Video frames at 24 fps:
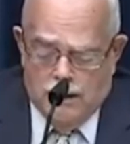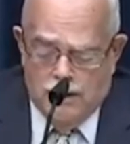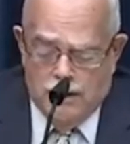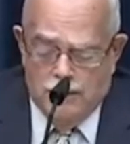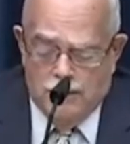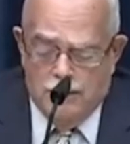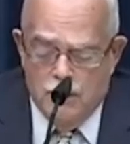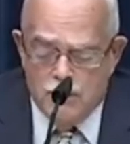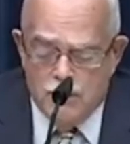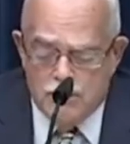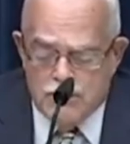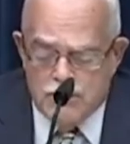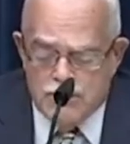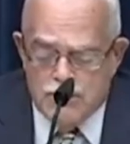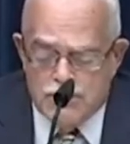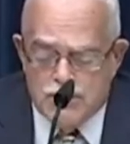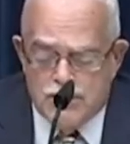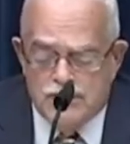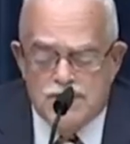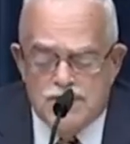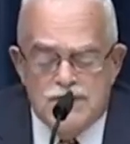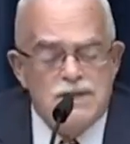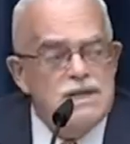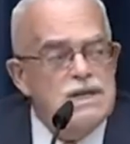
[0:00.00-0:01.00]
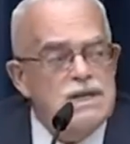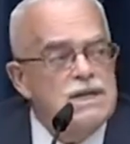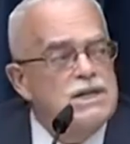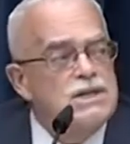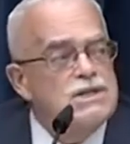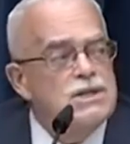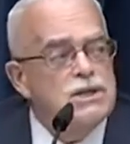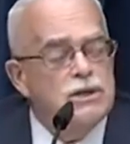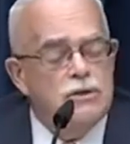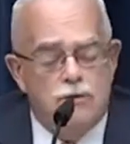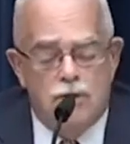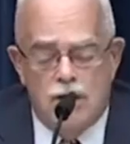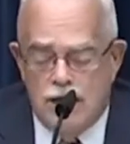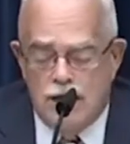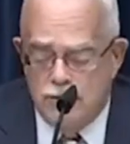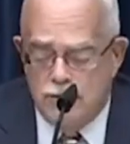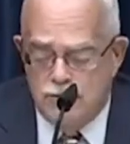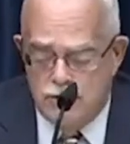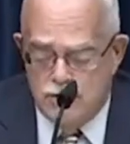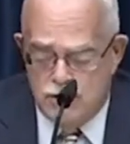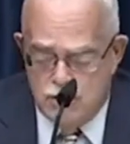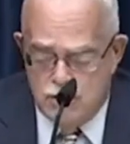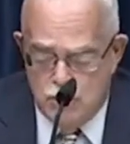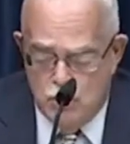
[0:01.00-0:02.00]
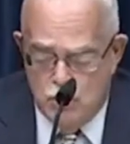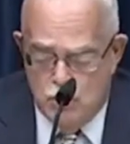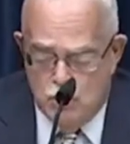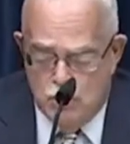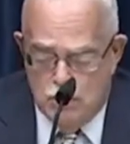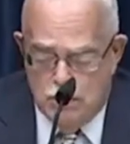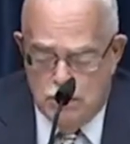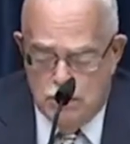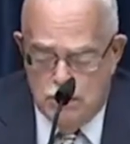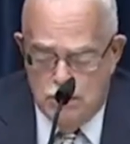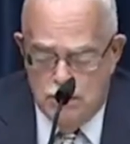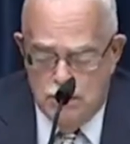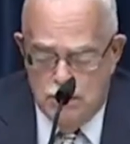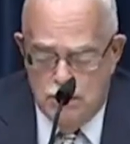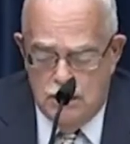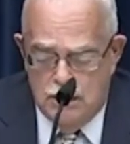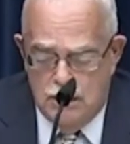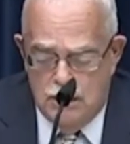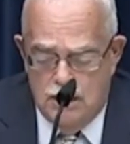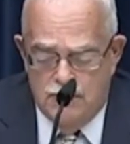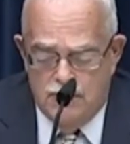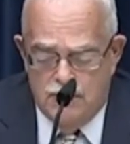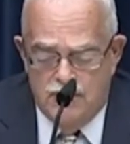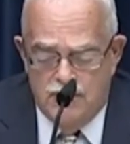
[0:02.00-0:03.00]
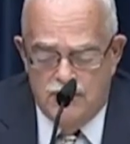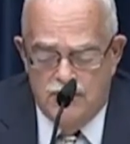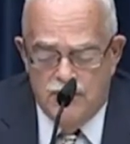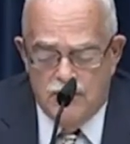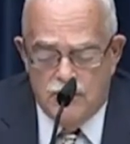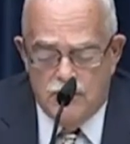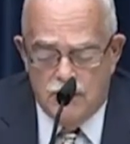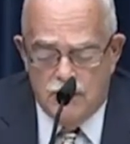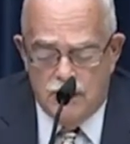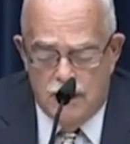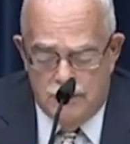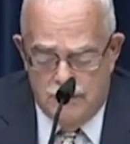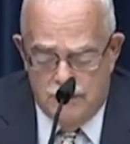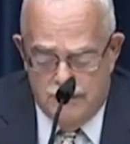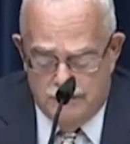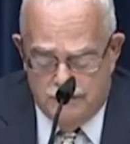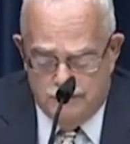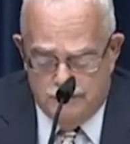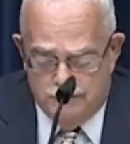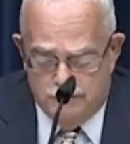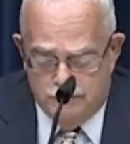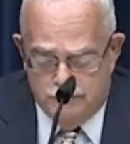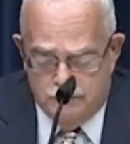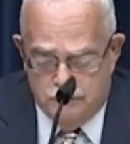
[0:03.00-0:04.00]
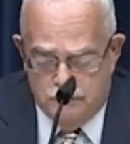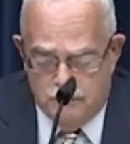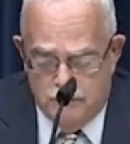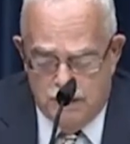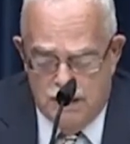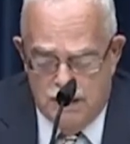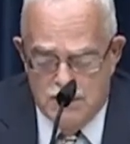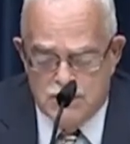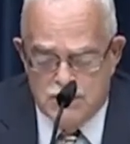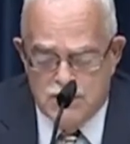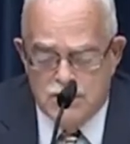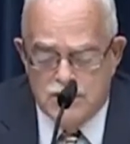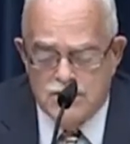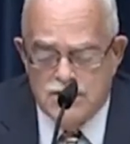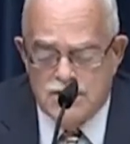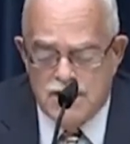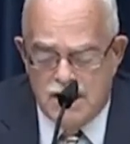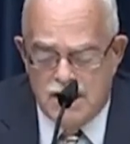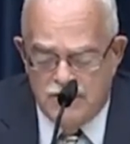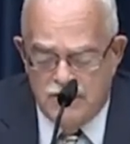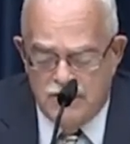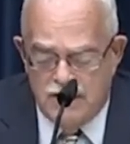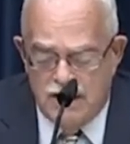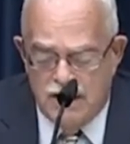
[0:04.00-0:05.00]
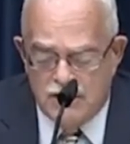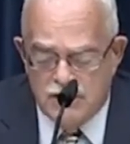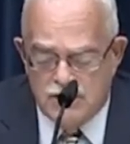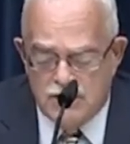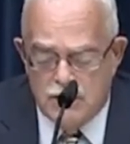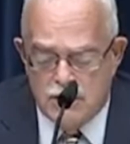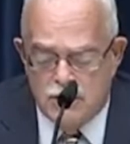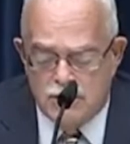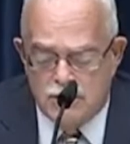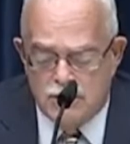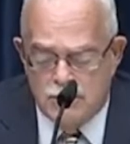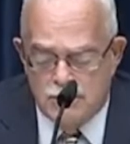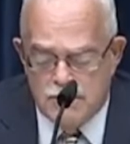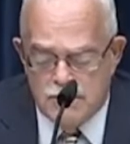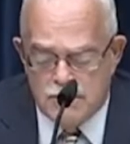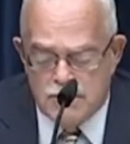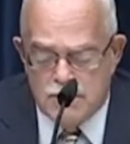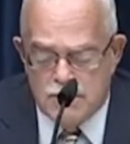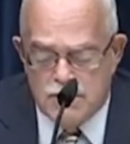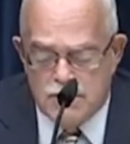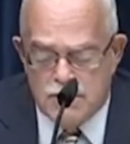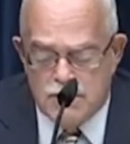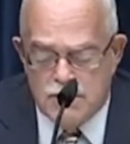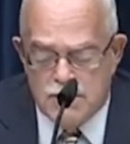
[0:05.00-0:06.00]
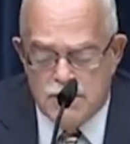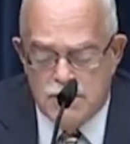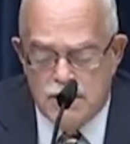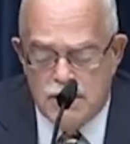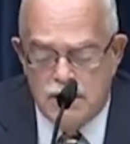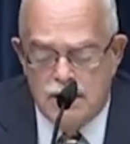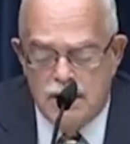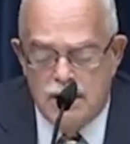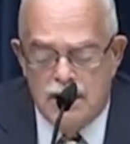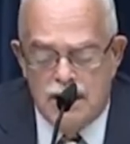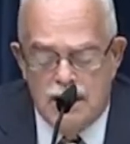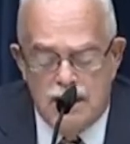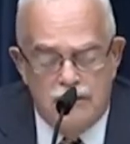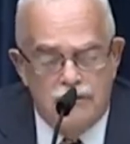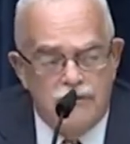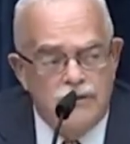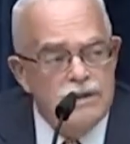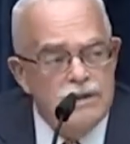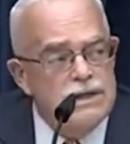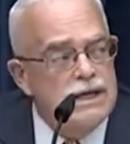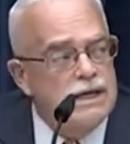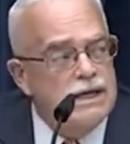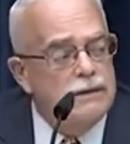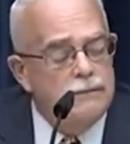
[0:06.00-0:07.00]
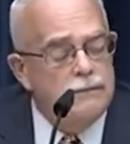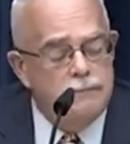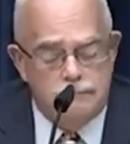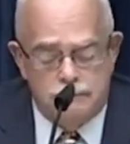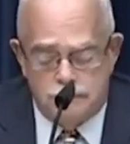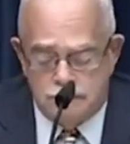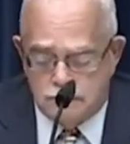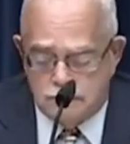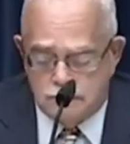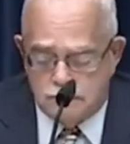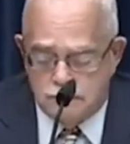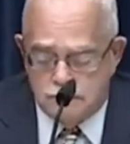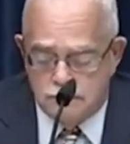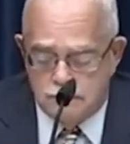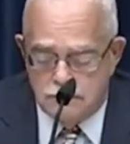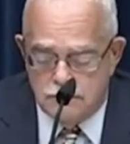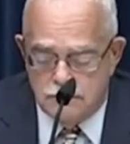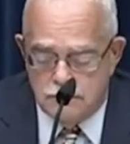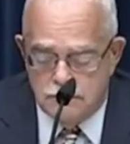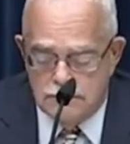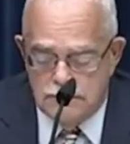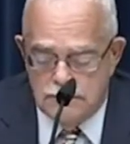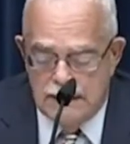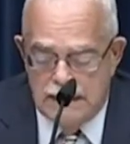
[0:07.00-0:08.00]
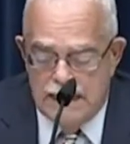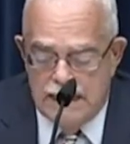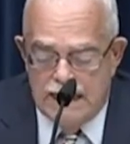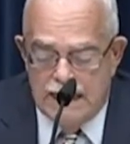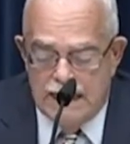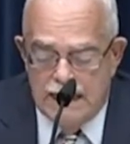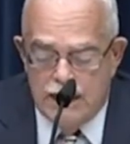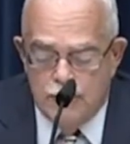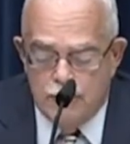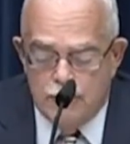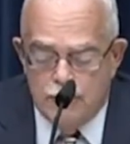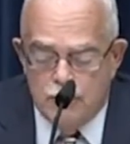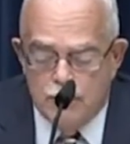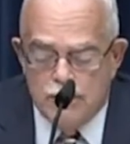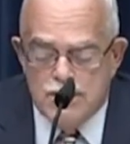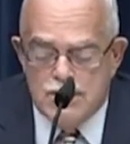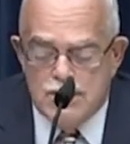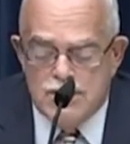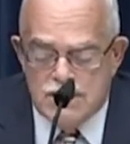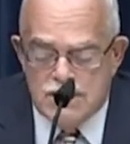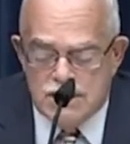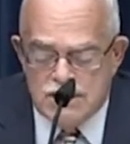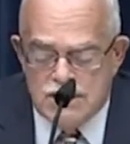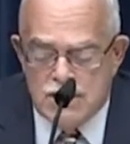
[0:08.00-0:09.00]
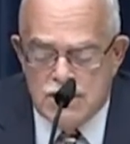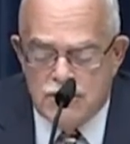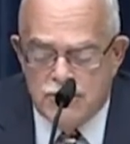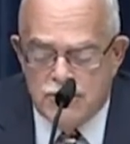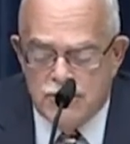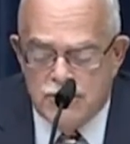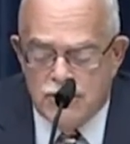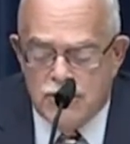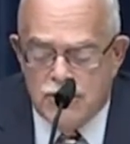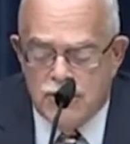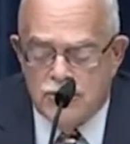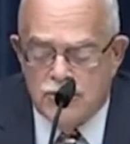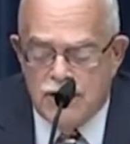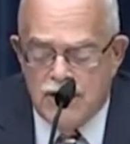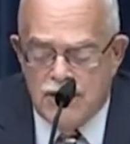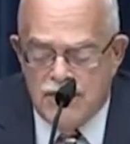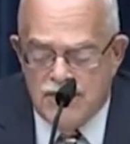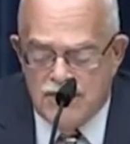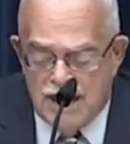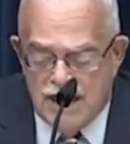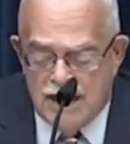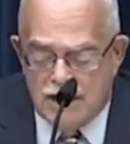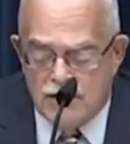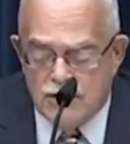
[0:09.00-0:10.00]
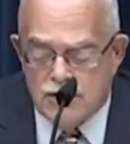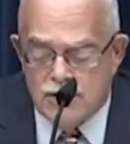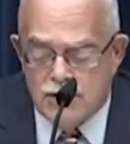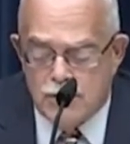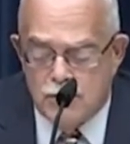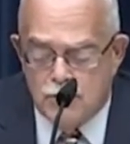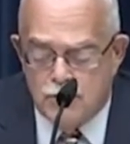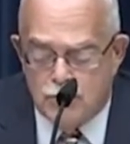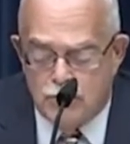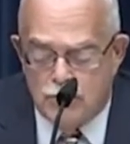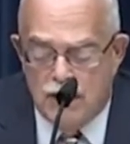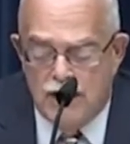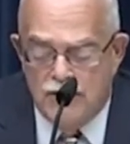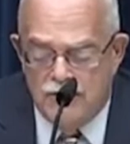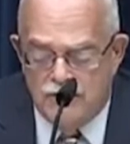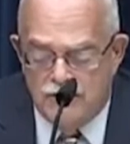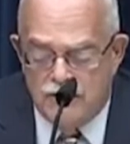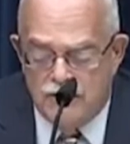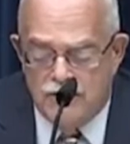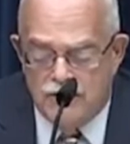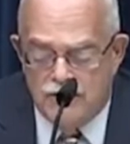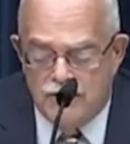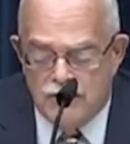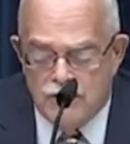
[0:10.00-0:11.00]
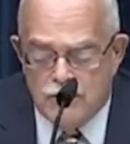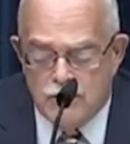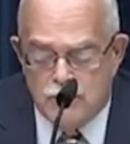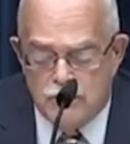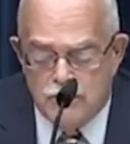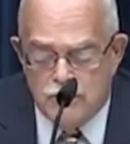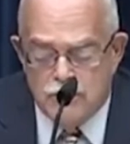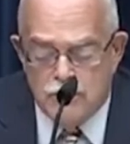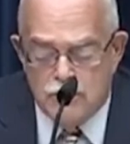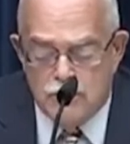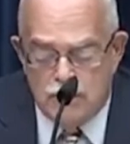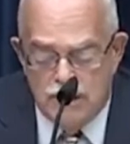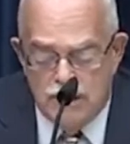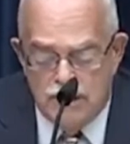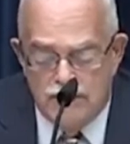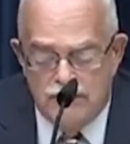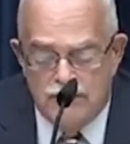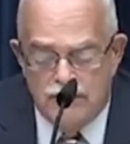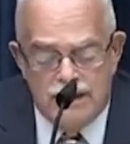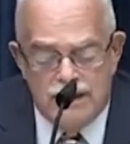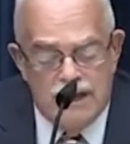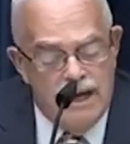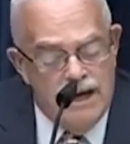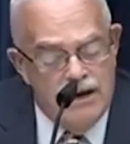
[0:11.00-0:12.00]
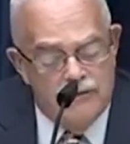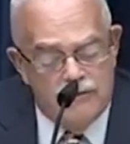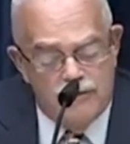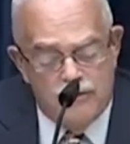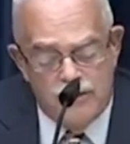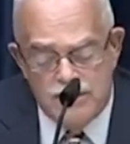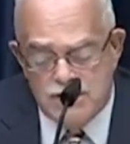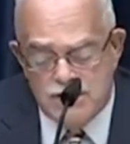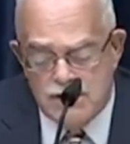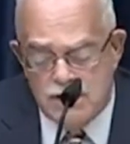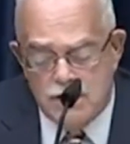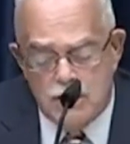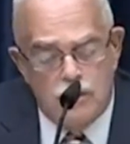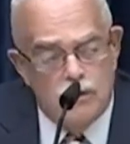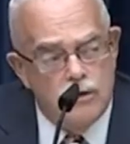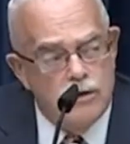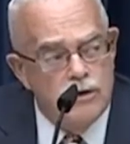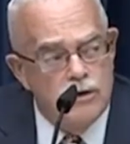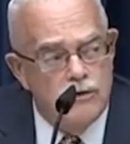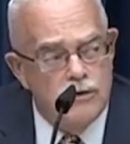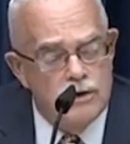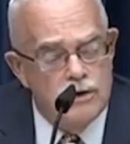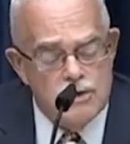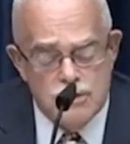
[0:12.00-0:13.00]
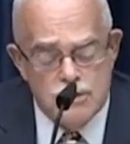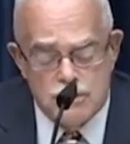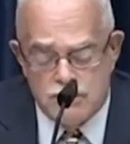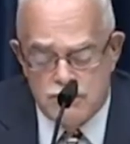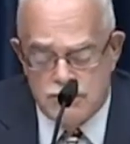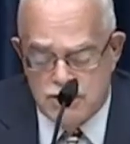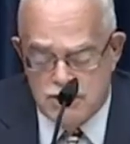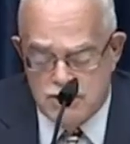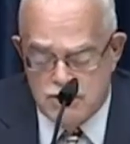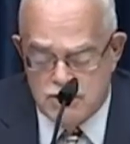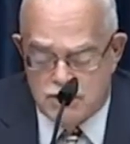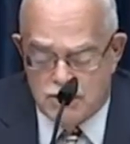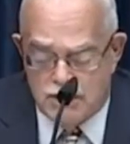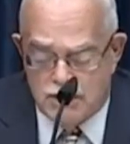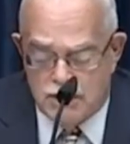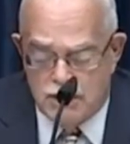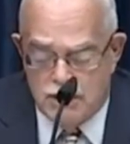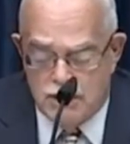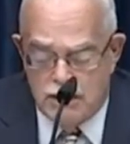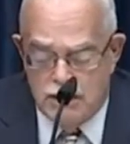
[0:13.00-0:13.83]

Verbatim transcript: The Postal Service is the crown jewel of our federal government. It serves every household and business every day. It employs 630,000 brave individuals who live in every single congressional district.